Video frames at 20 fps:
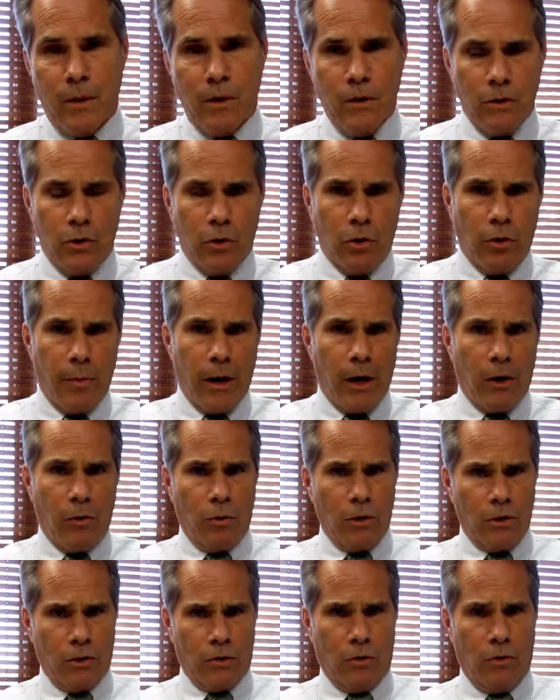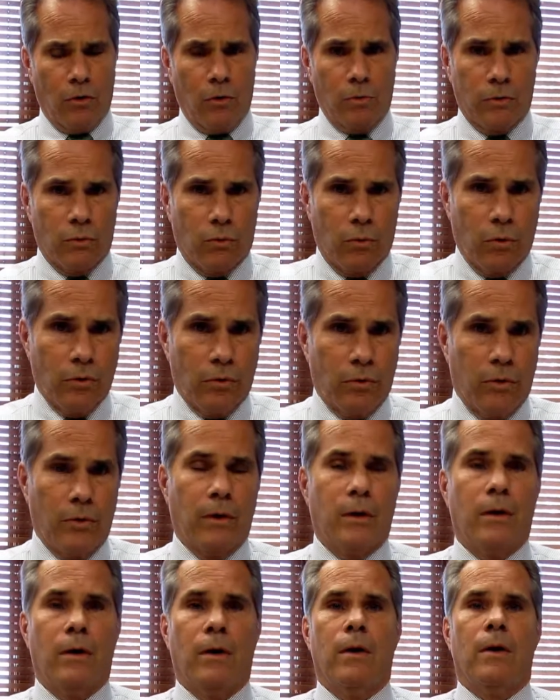So no matter what your home's worth
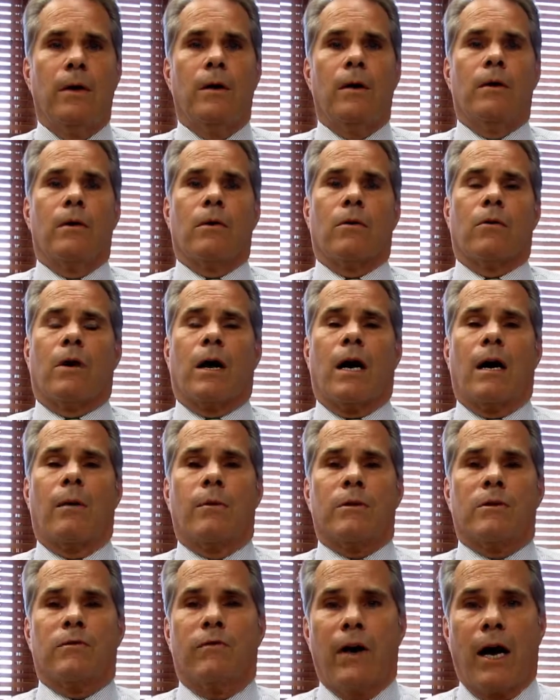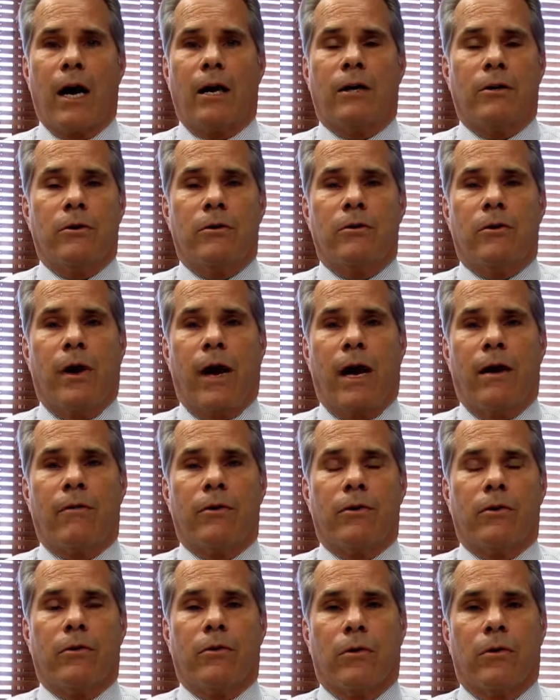or how much value you have
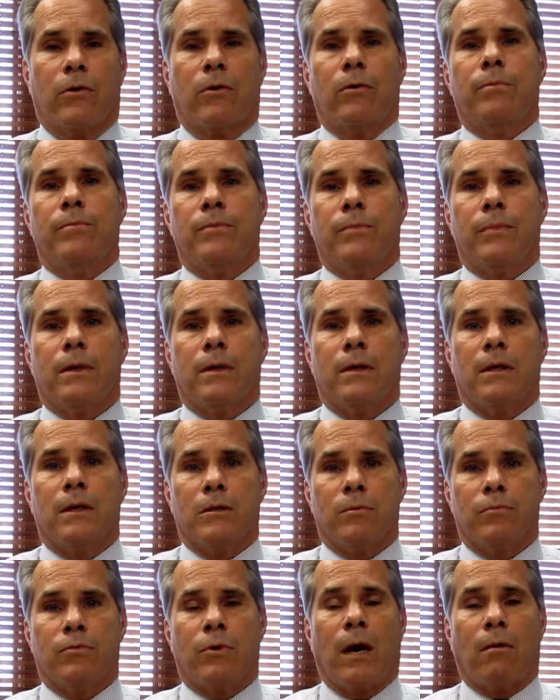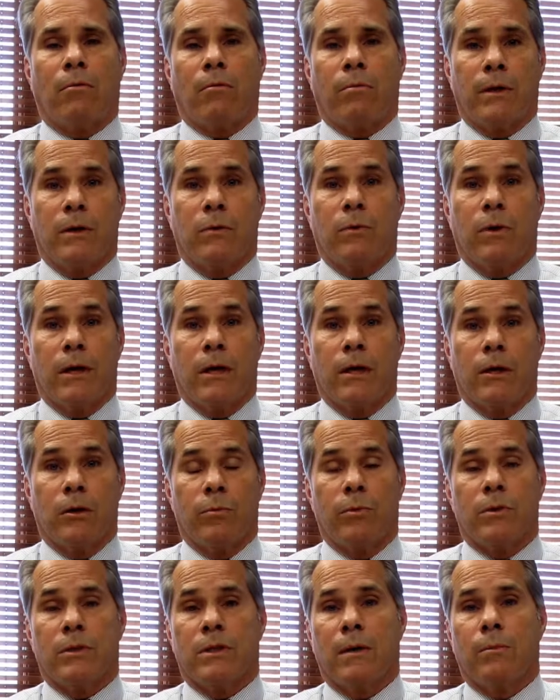in your home, it's probably
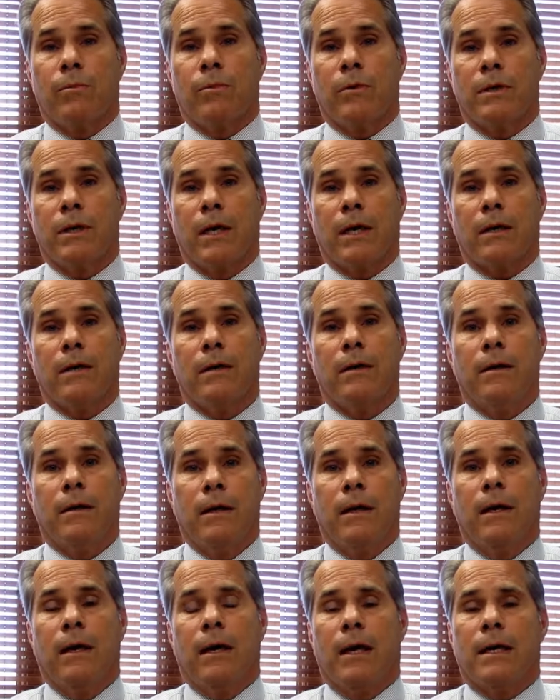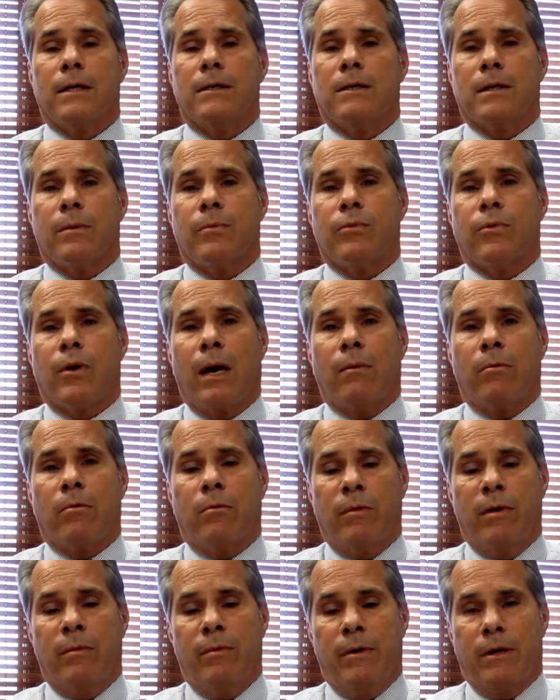100% protected. I say
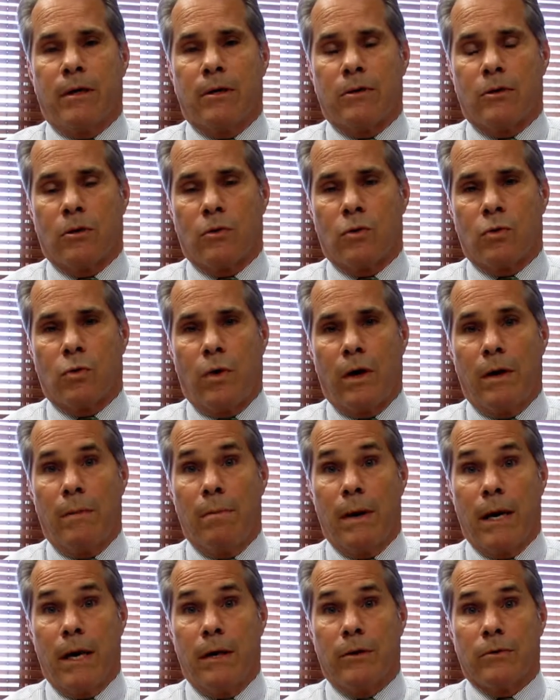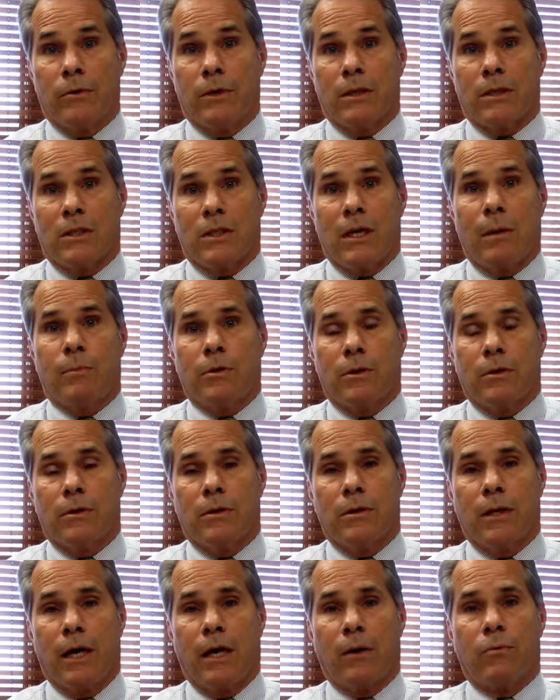probably because there's one major exception
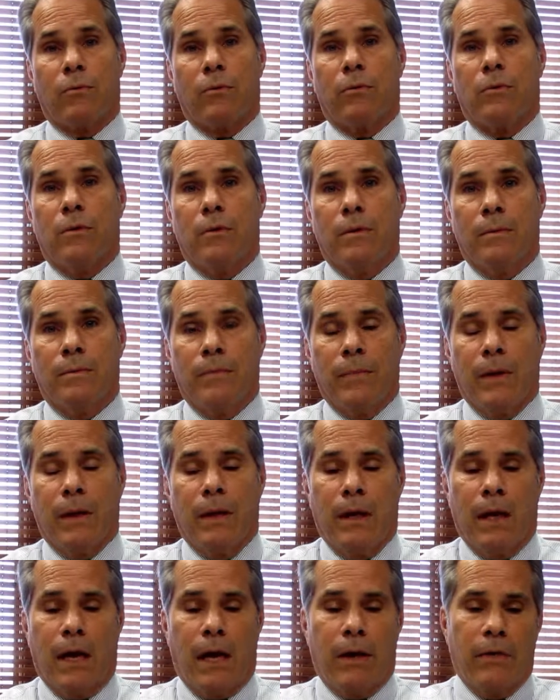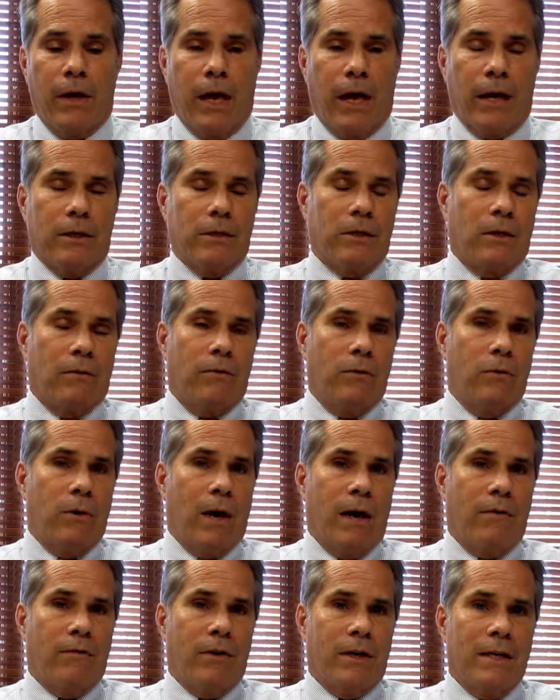to that rule, and that is if you
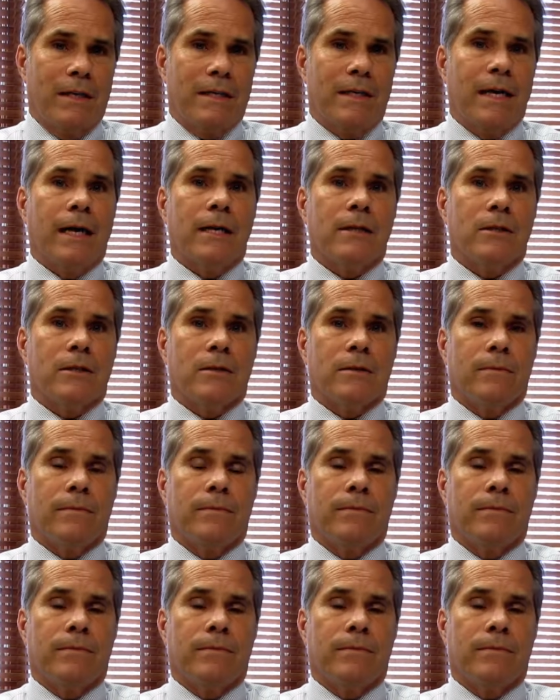have any debts